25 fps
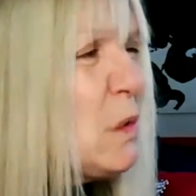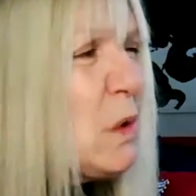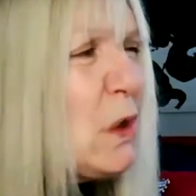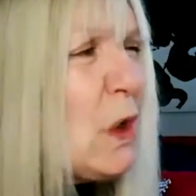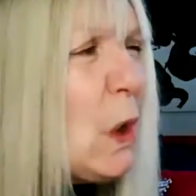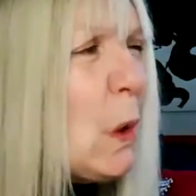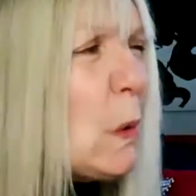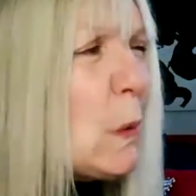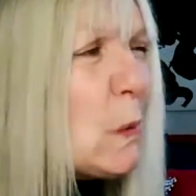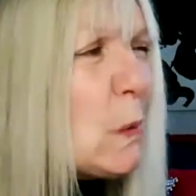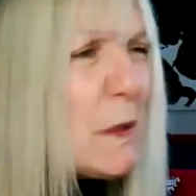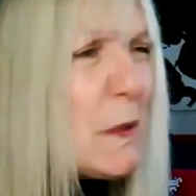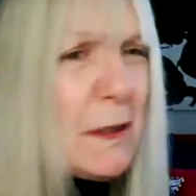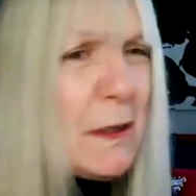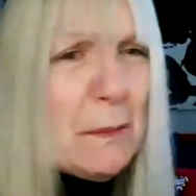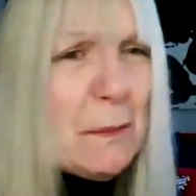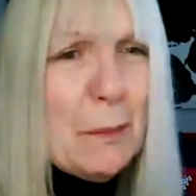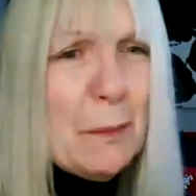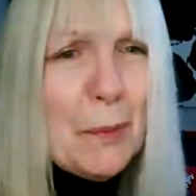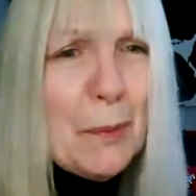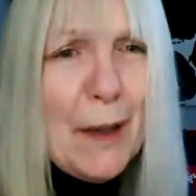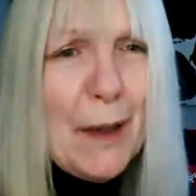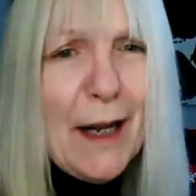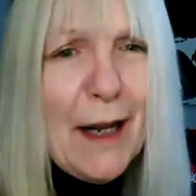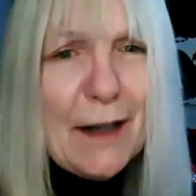all golden
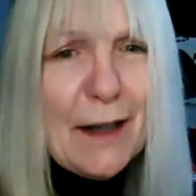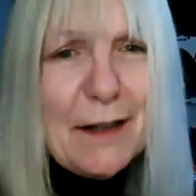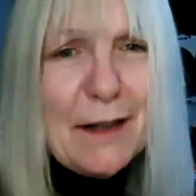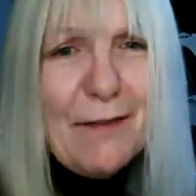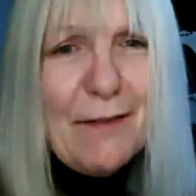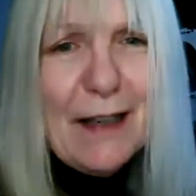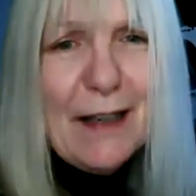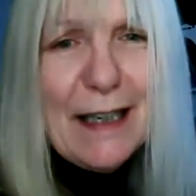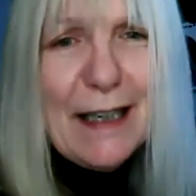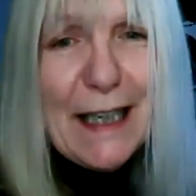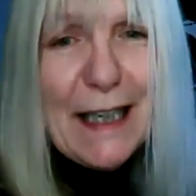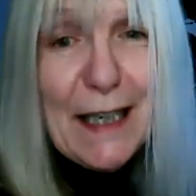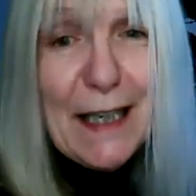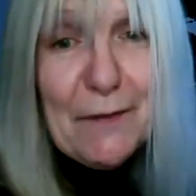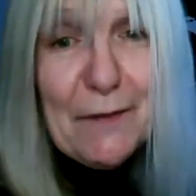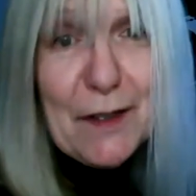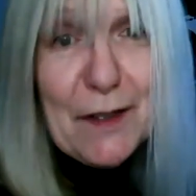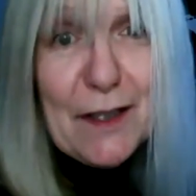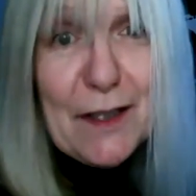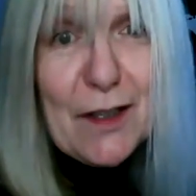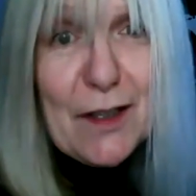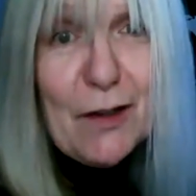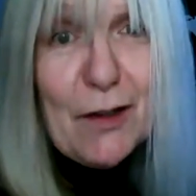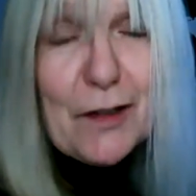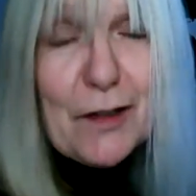and brown and the
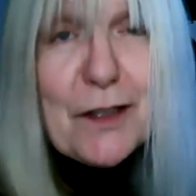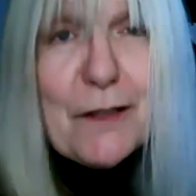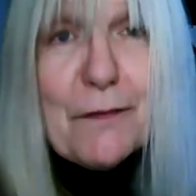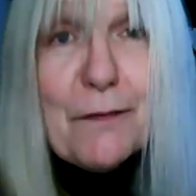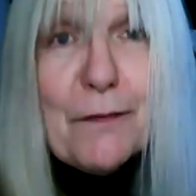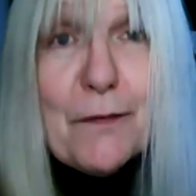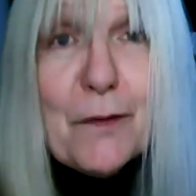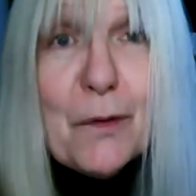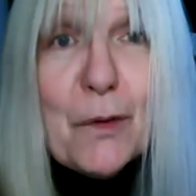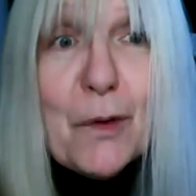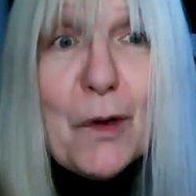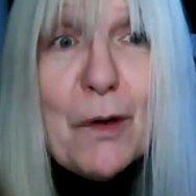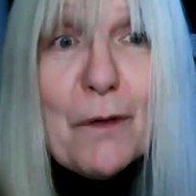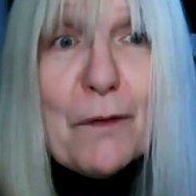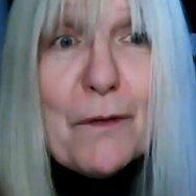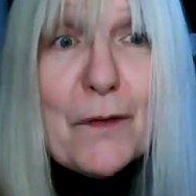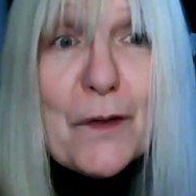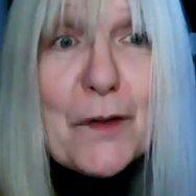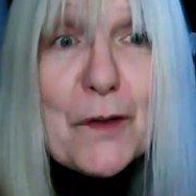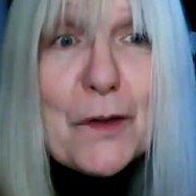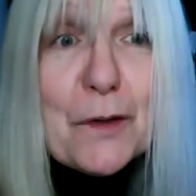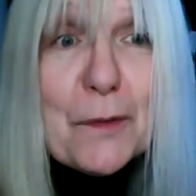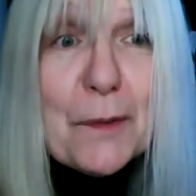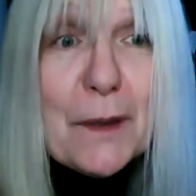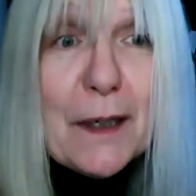leaves are starting to fall
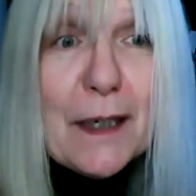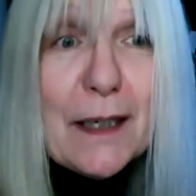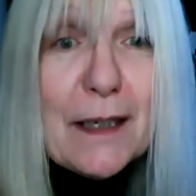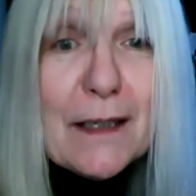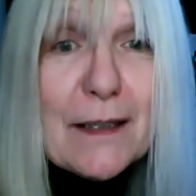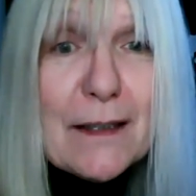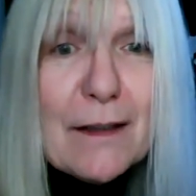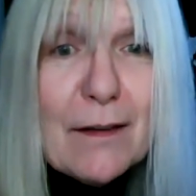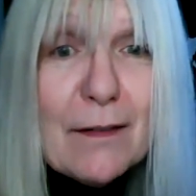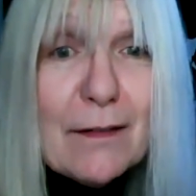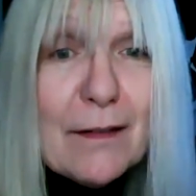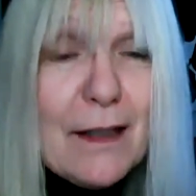off the trees,